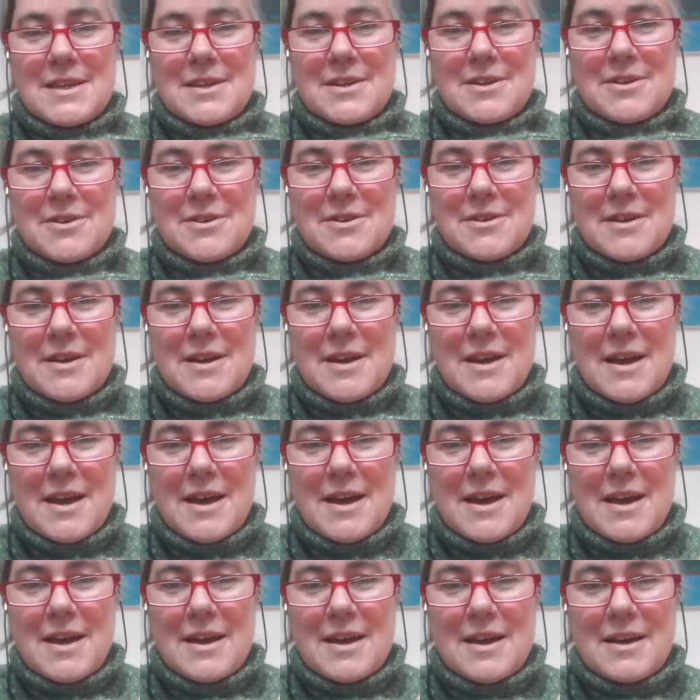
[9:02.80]
here
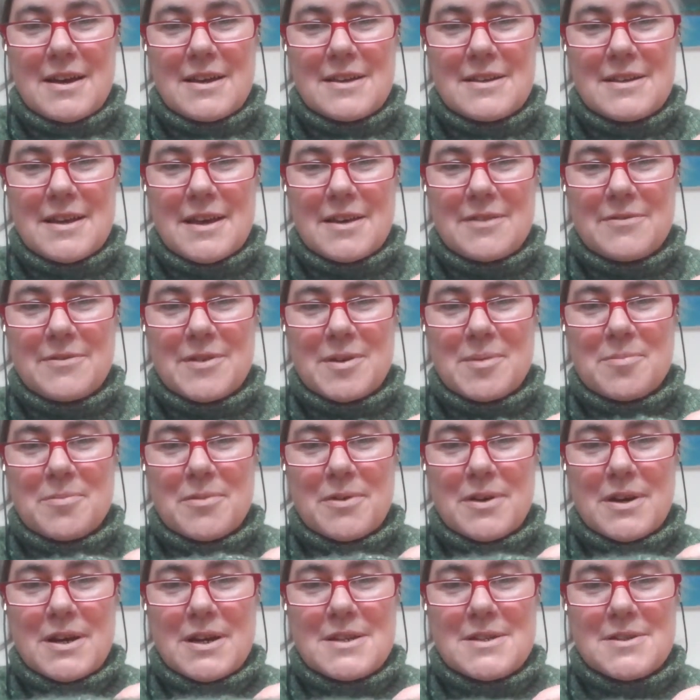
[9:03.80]
Latvian
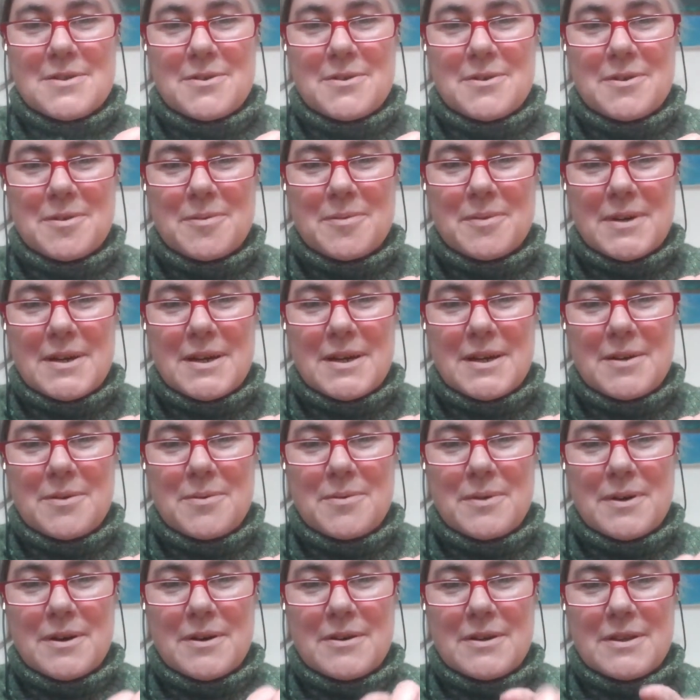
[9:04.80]
braid all the way
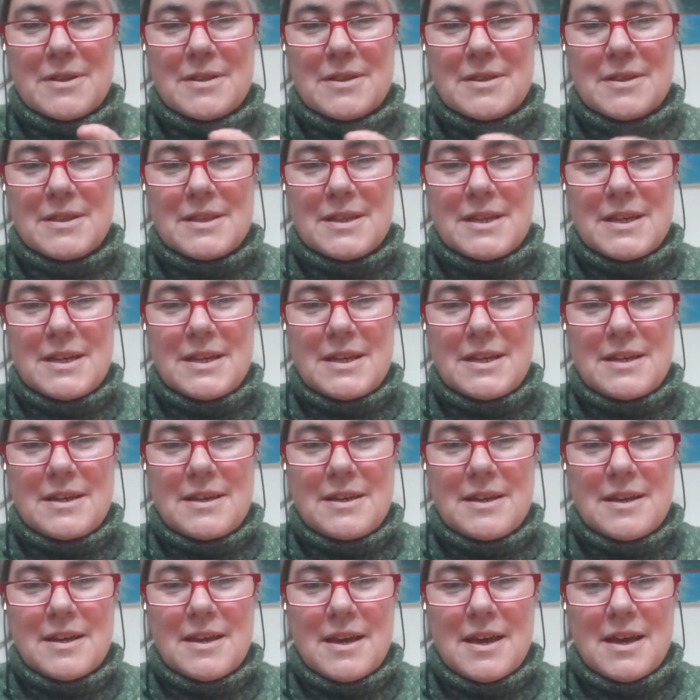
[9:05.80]
where the
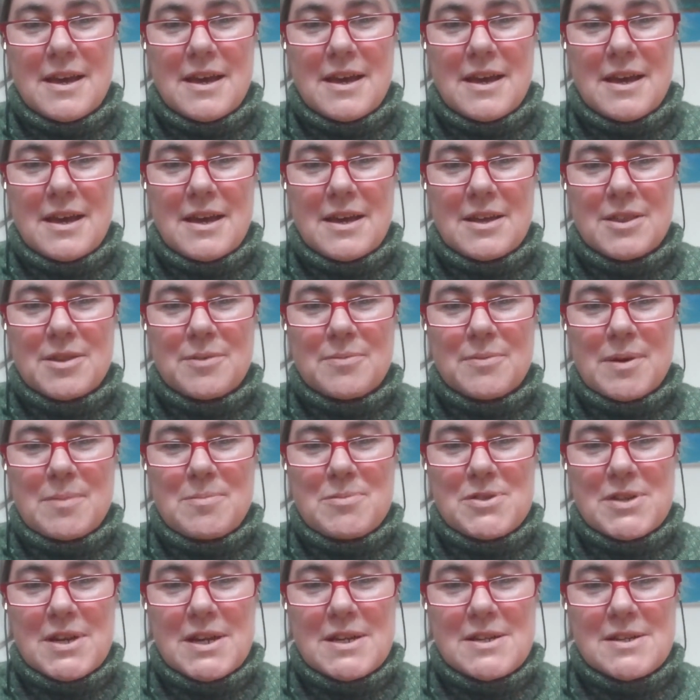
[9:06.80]
rib
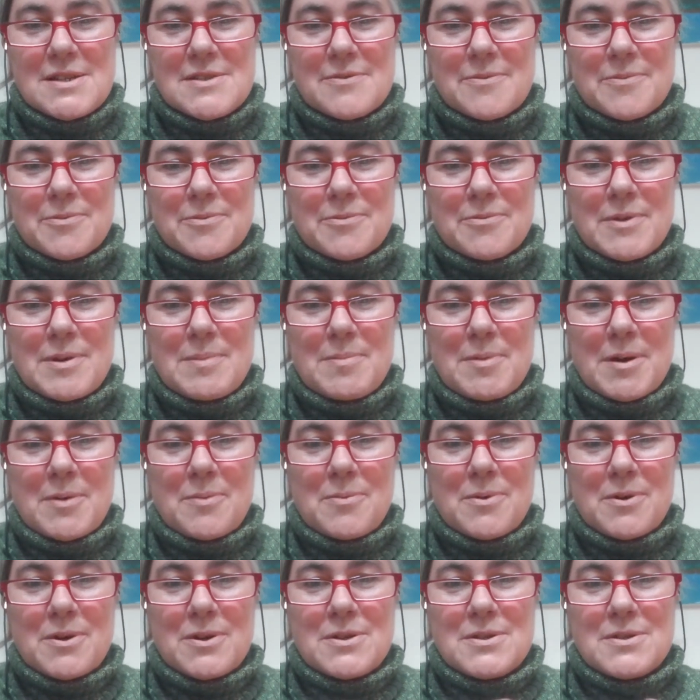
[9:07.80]
changes from
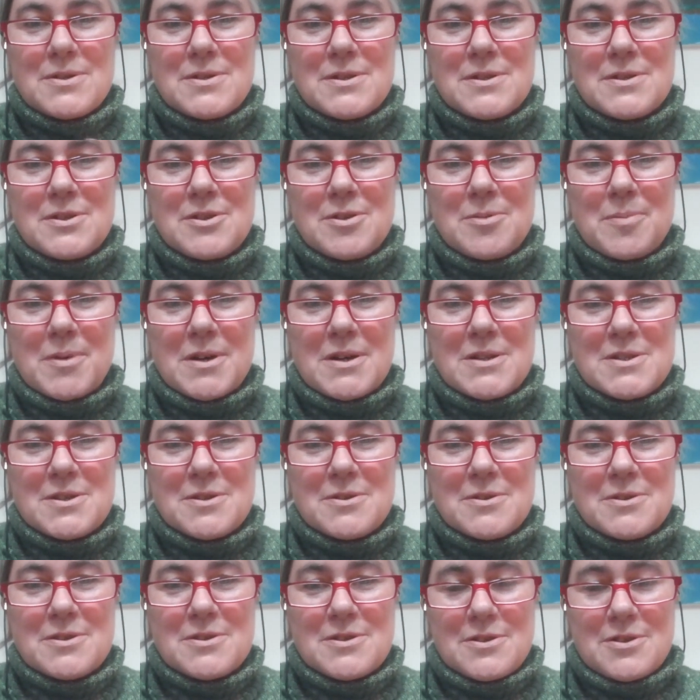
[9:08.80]
3x1 to
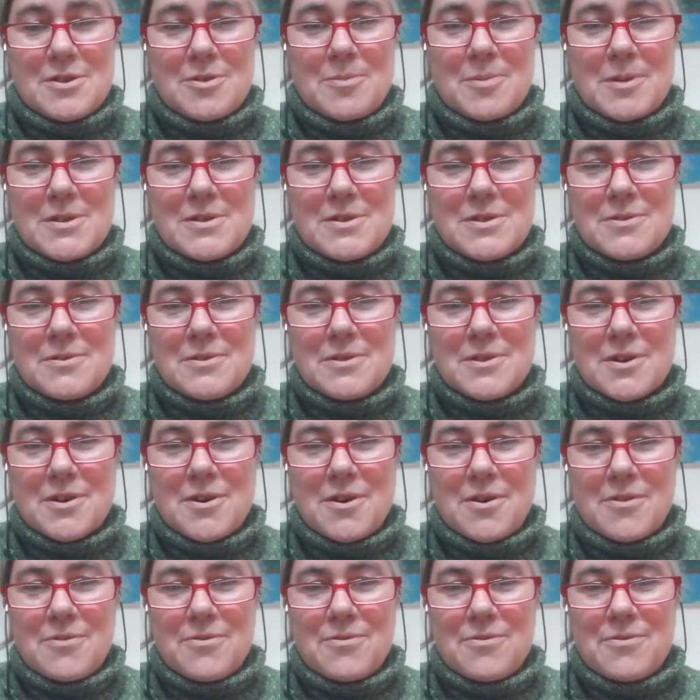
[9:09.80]
2x2 in the
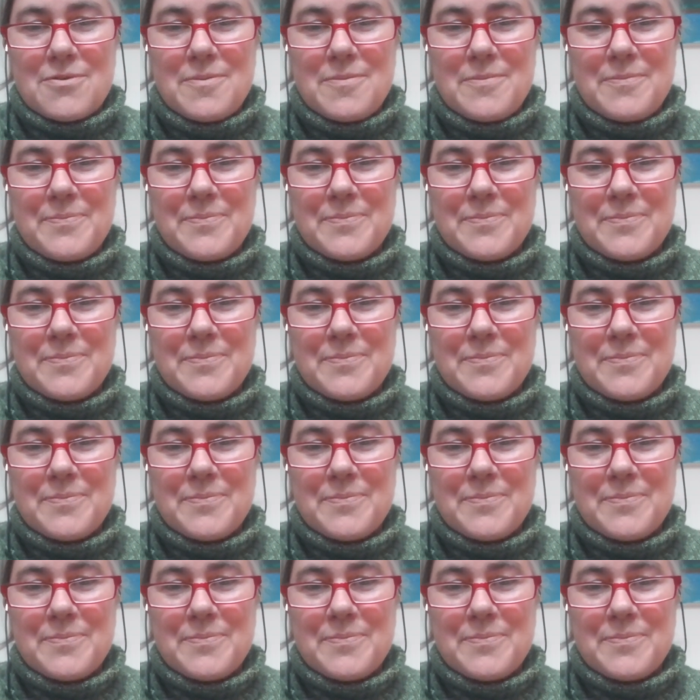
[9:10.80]
cuff.